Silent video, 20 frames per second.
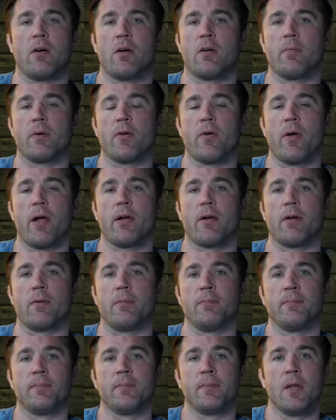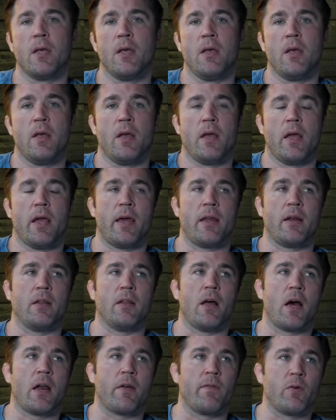Conor McGregor. And a
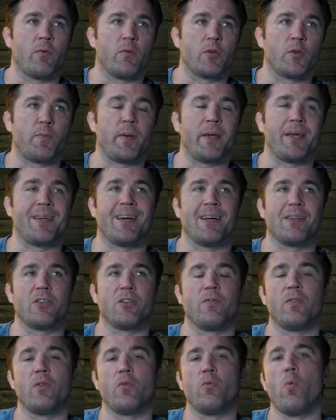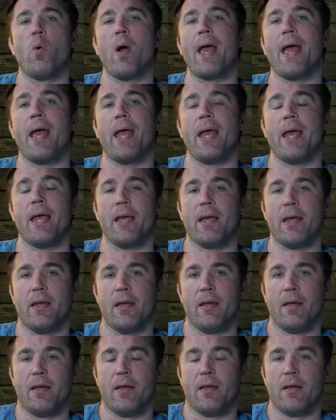lot of it was because of the way
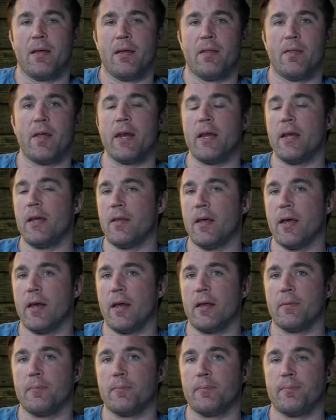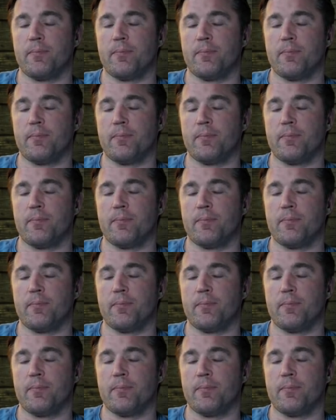that he did it.